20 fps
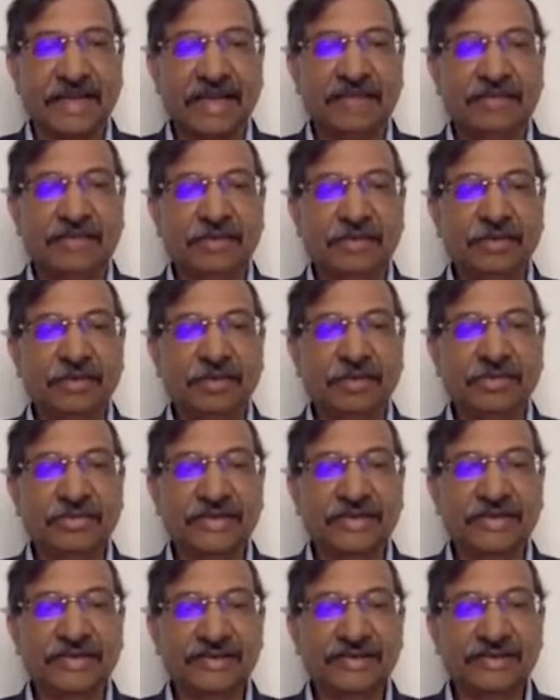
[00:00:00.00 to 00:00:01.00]
And from
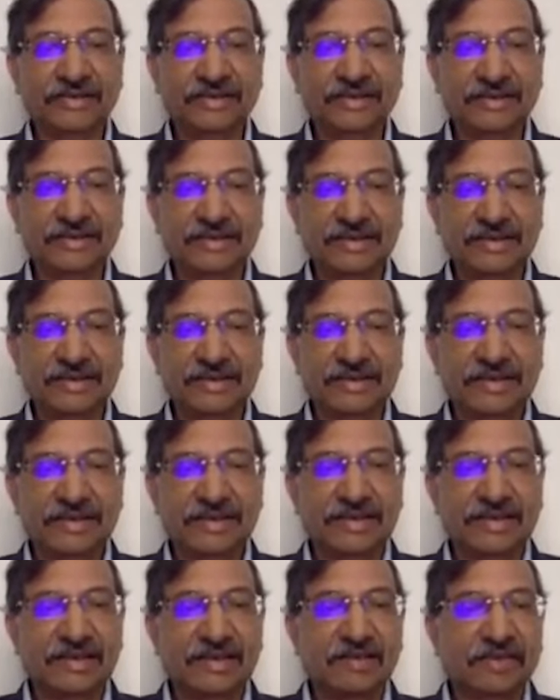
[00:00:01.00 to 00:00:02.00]
heuristics,
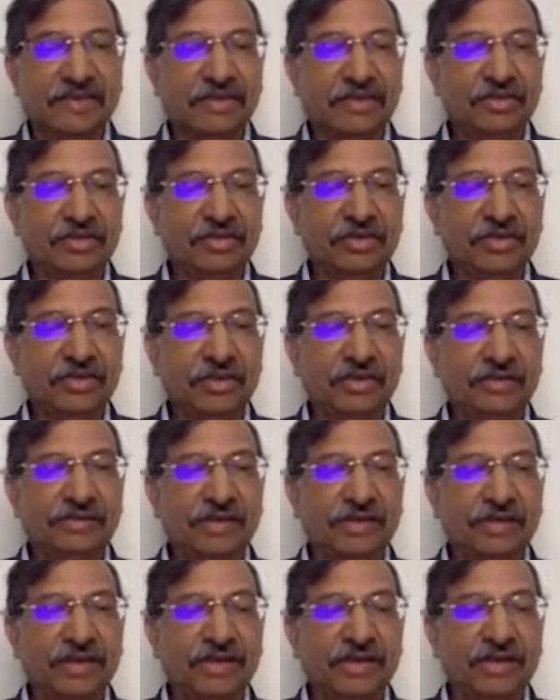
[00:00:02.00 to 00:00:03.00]
when you
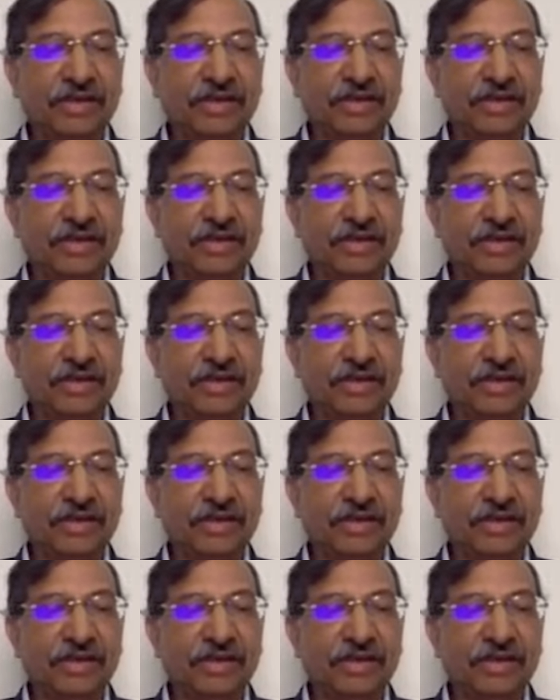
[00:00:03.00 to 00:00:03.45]
solve